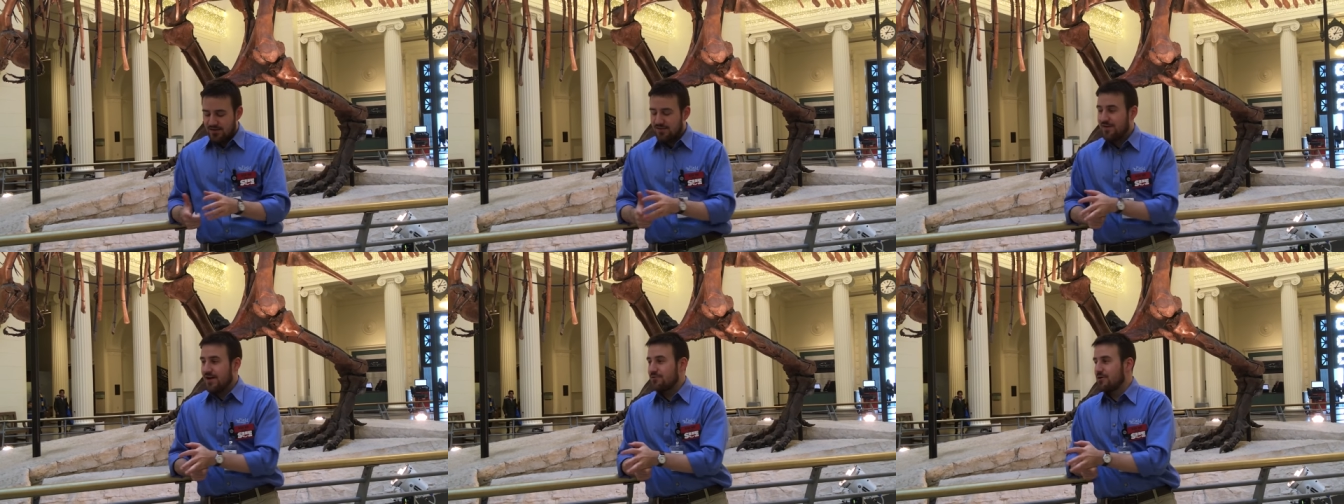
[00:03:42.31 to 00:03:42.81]
the
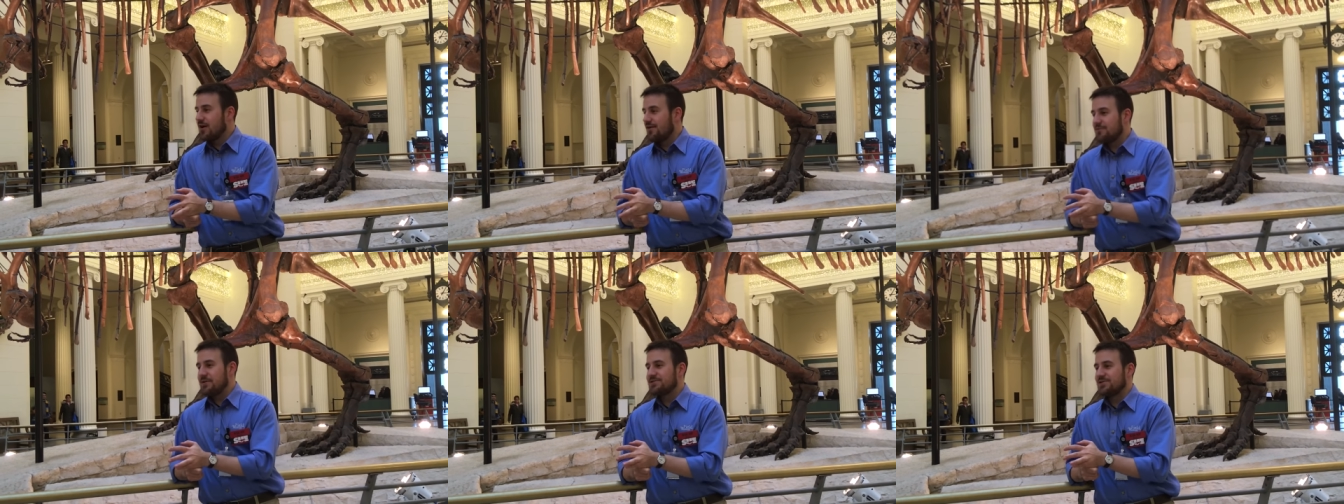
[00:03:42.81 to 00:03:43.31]
federal
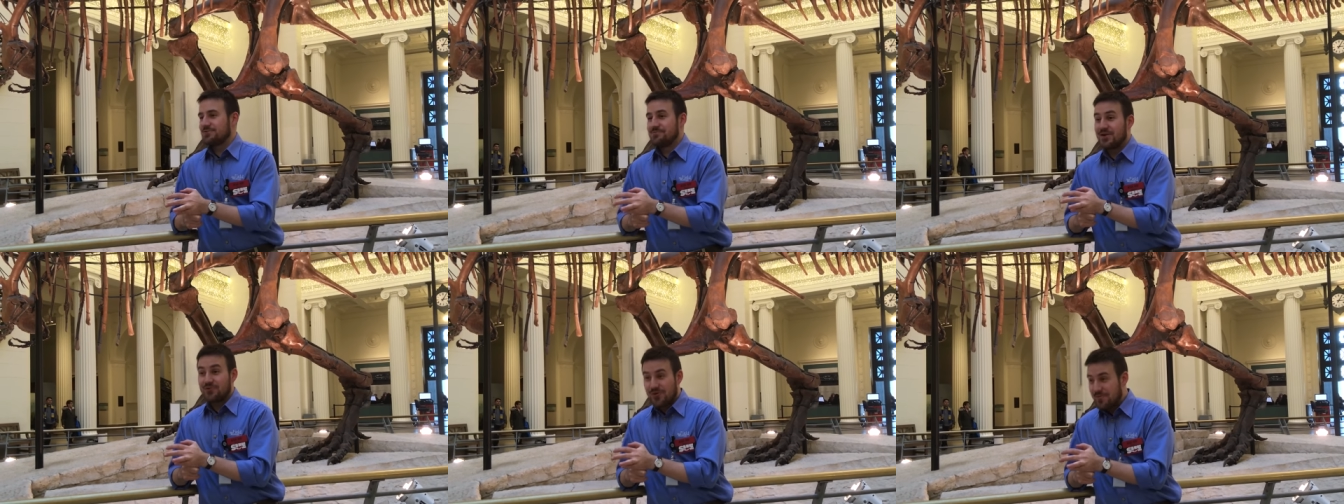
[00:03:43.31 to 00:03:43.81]
government under
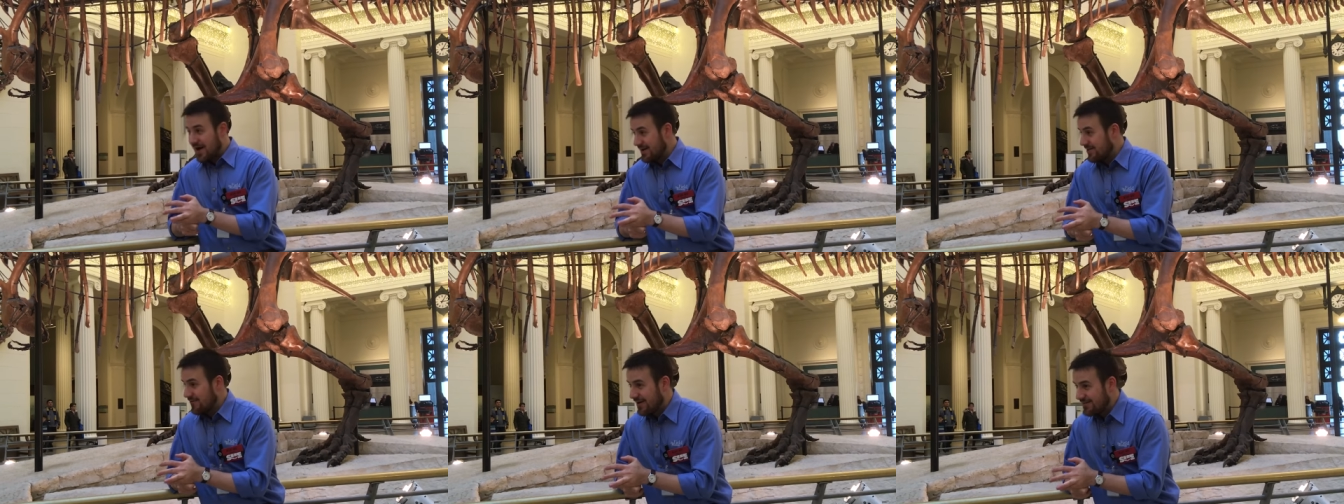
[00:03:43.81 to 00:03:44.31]
mineral
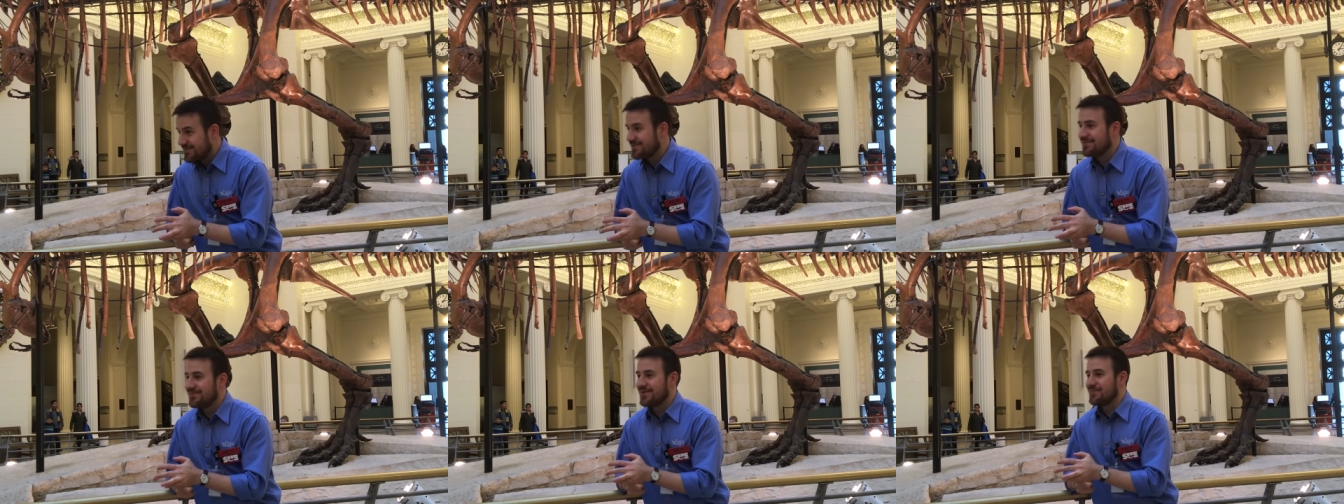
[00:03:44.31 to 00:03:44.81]
mining rights,
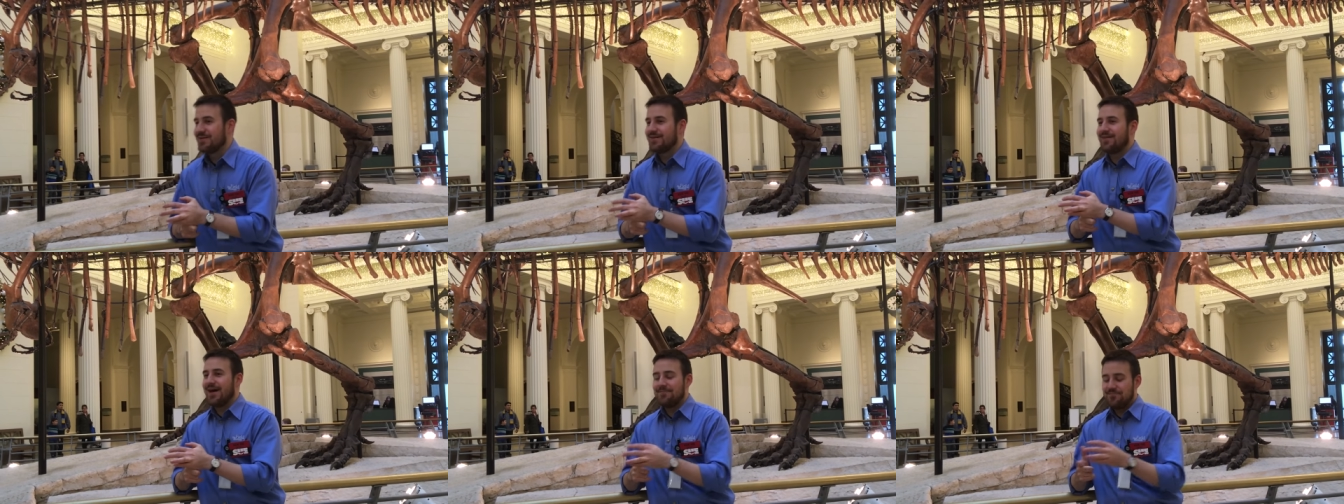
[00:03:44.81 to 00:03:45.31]
you can
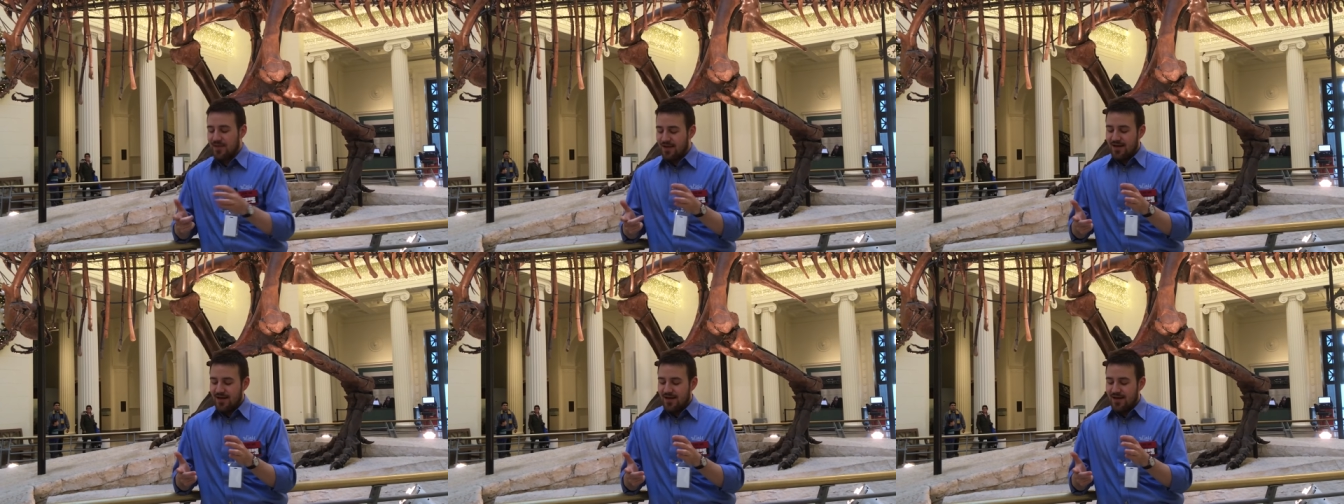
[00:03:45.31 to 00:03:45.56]
believe that,